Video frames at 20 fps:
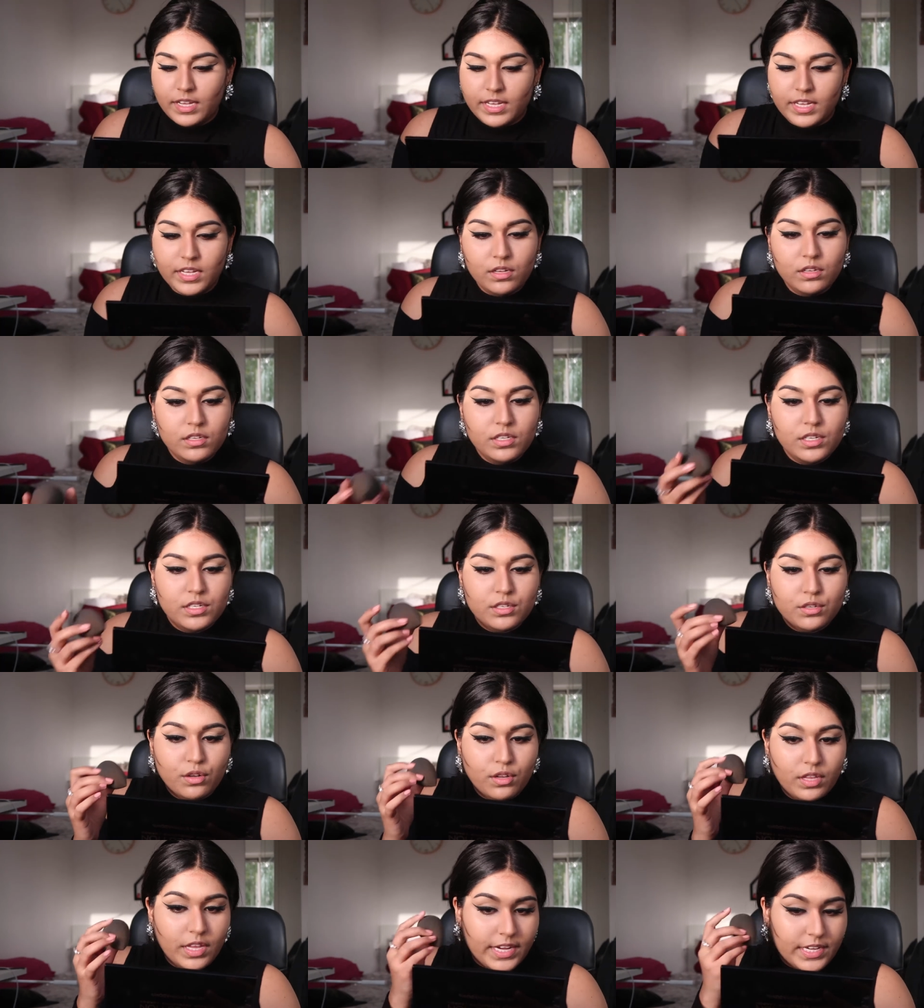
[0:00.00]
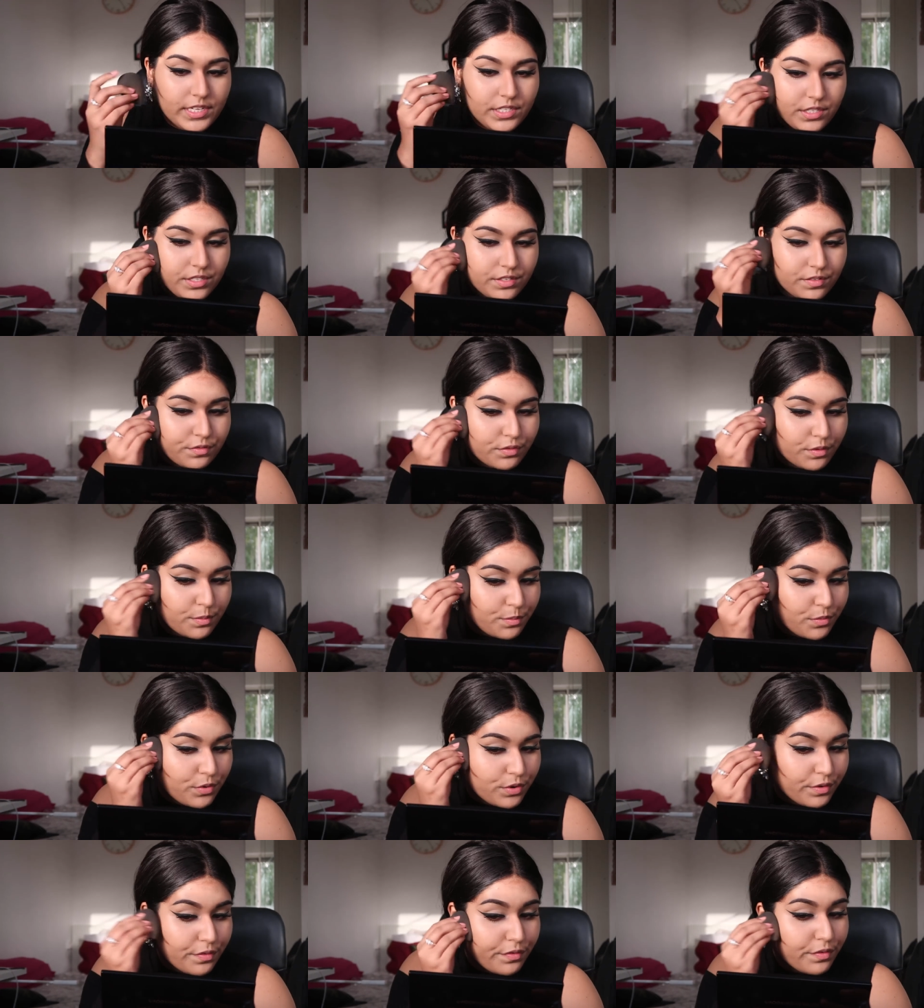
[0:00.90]
Gilded collection
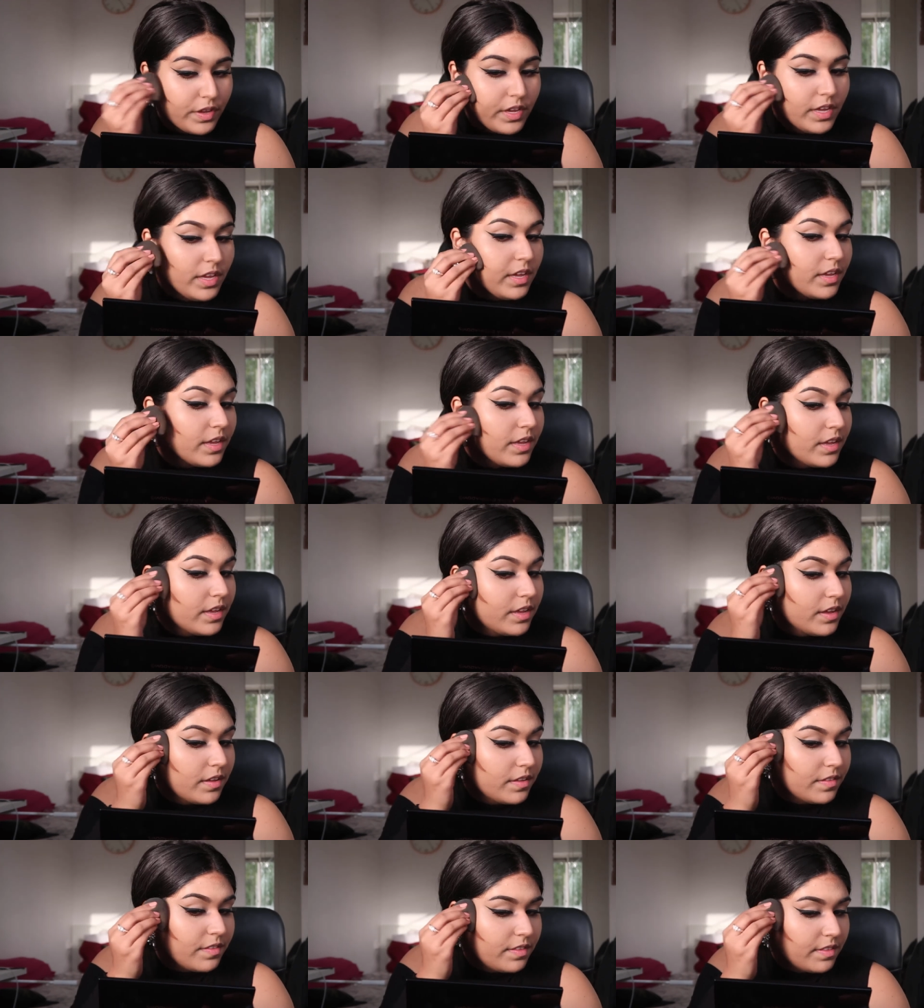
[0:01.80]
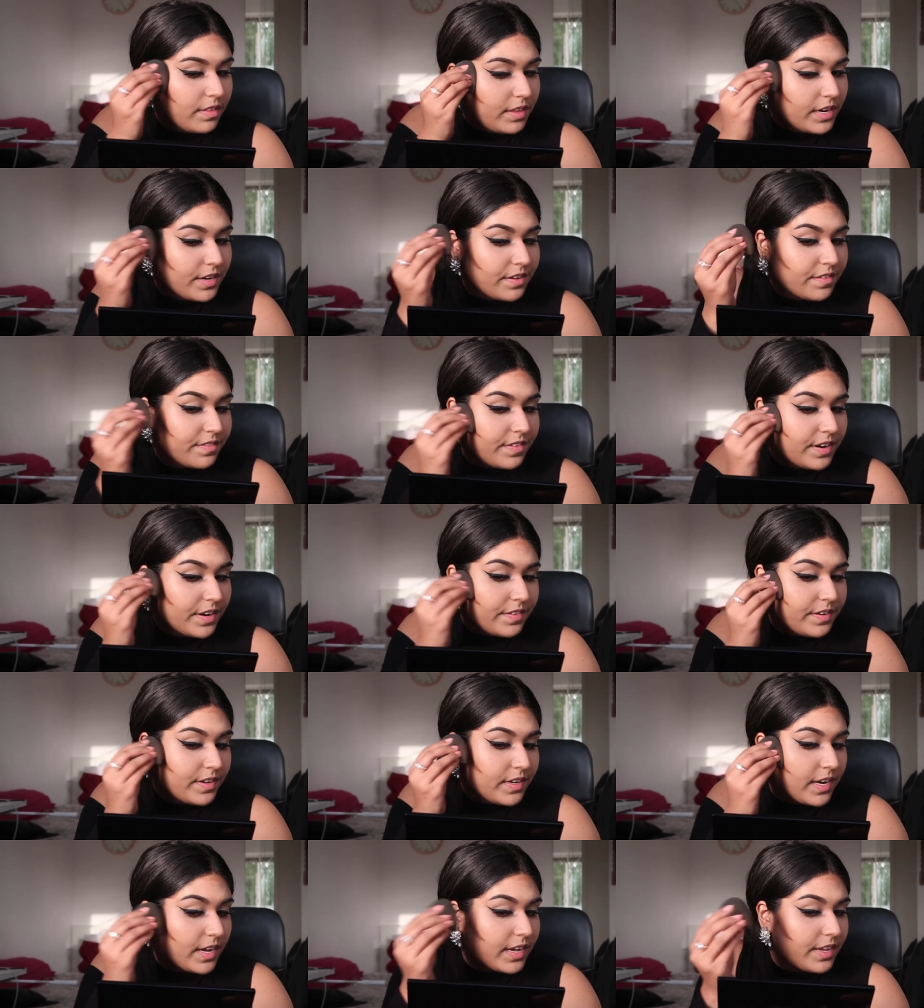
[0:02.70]
from Morphe. They are
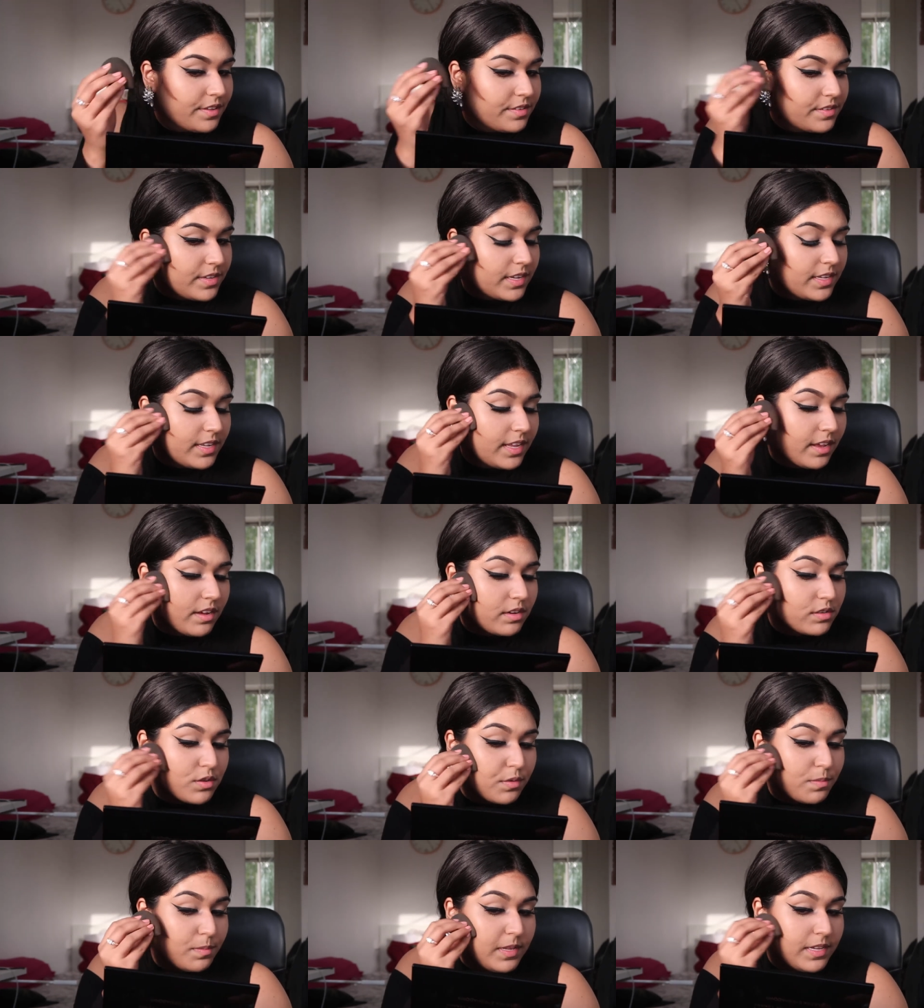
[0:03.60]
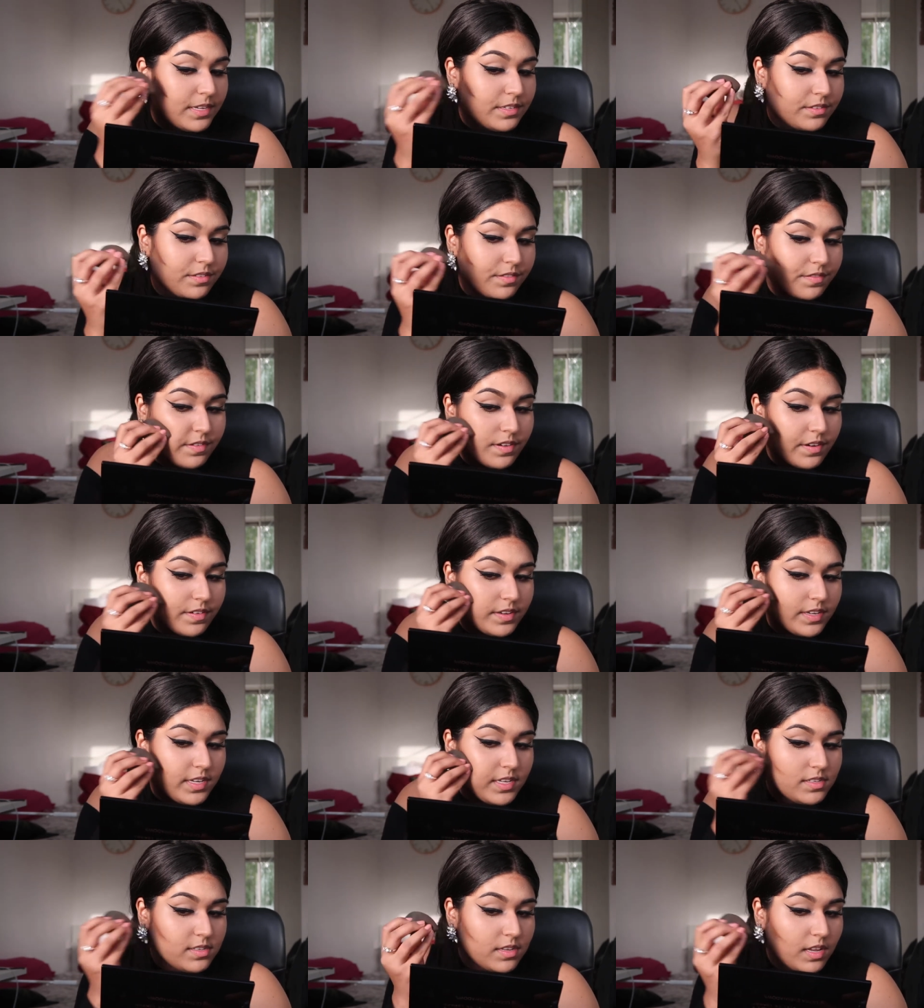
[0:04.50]
very nice and they also blend very
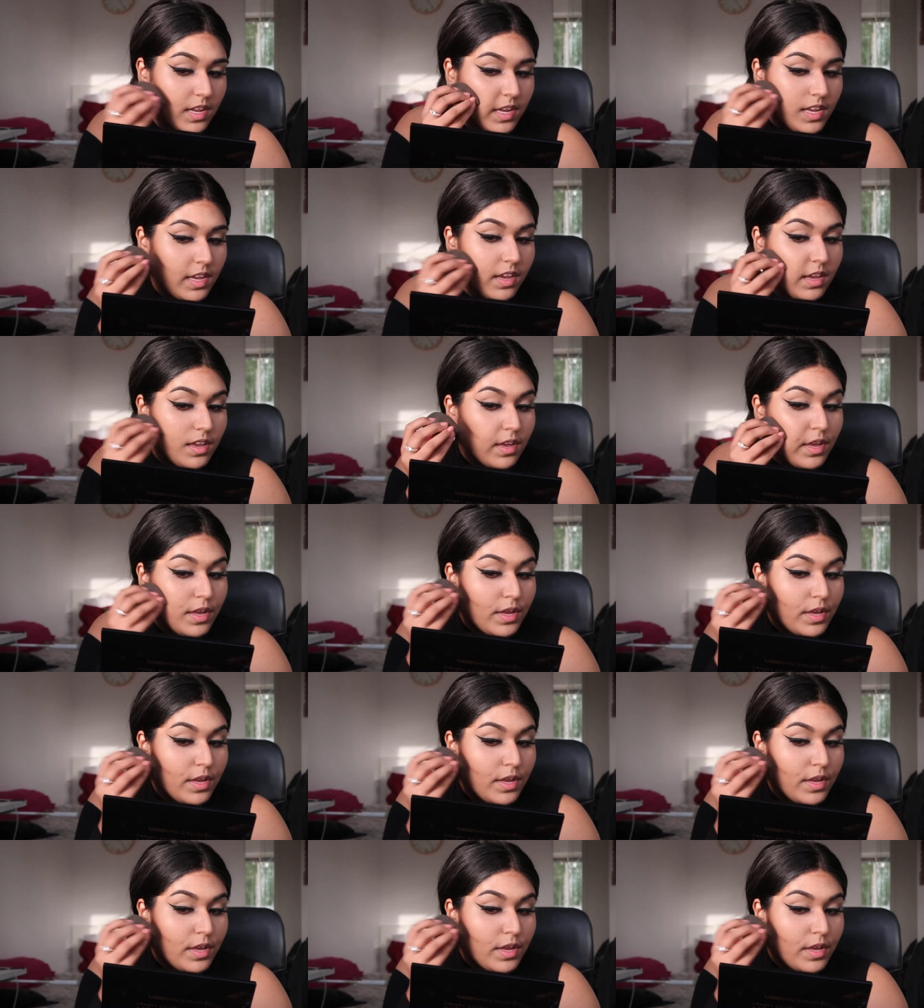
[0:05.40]
easily.